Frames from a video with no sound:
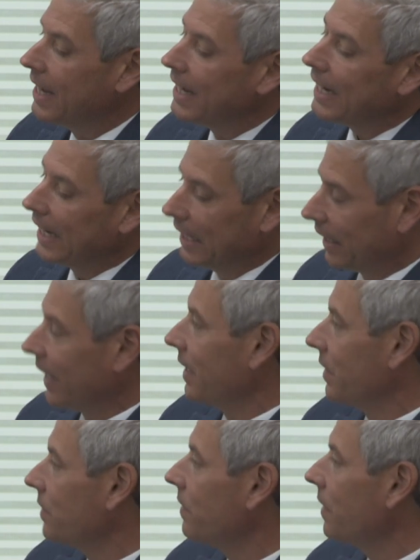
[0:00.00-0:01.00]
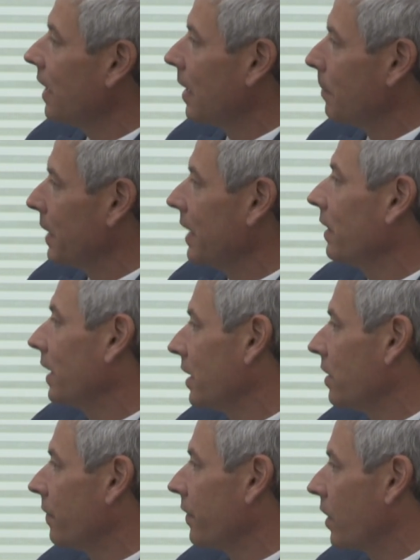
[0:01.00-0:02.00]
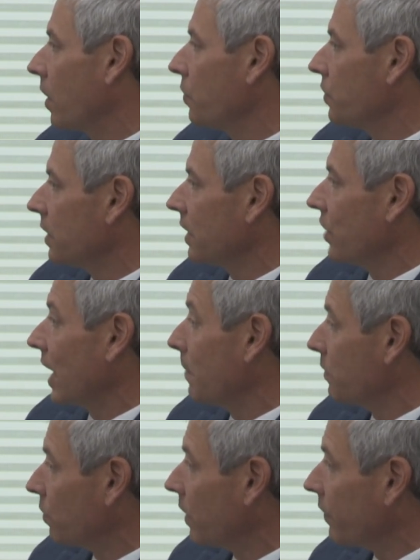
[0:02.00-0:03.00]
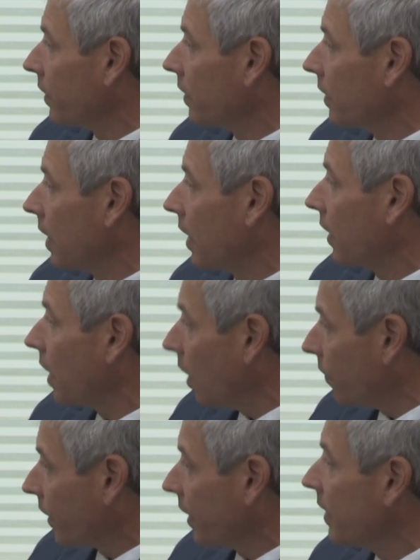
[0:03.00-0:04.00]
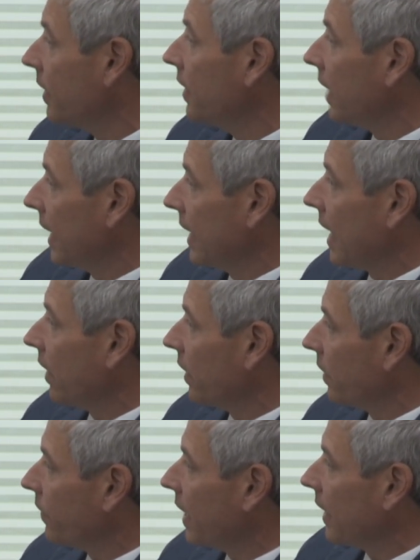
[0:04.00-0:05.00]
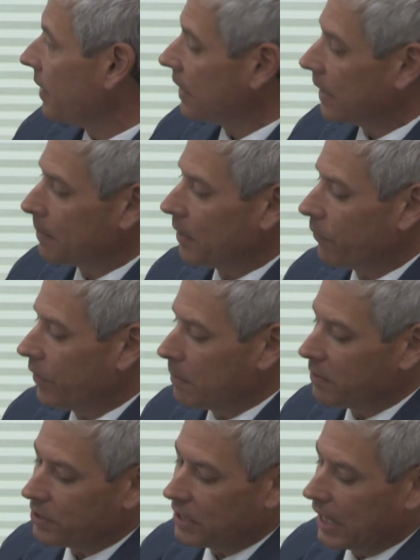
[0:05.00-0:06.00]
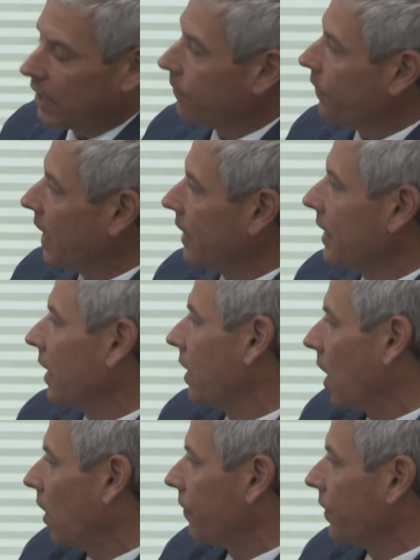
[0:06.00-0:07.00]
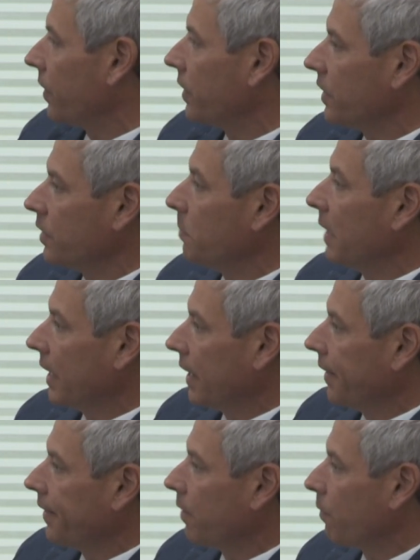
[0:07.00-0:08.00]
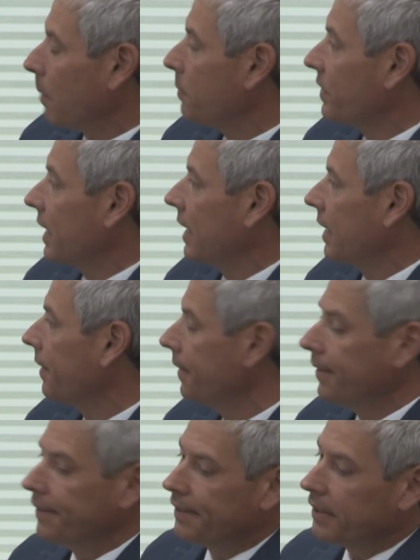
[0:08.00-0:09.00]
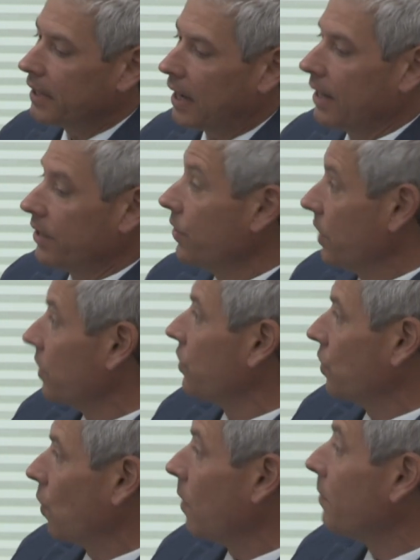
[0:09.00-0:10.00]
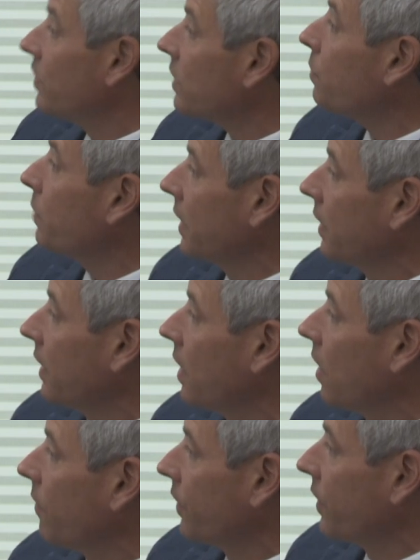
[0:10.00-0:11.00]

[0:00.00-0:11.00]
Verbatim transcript: inland, um, but inland of the coast, the James River uh, Right. culvert. Yes. And now they've got, I mean, mm-hmm. FEMA's identified that culvert as mm-hmm. being, you know, representing the hundred-year storm just within the culvert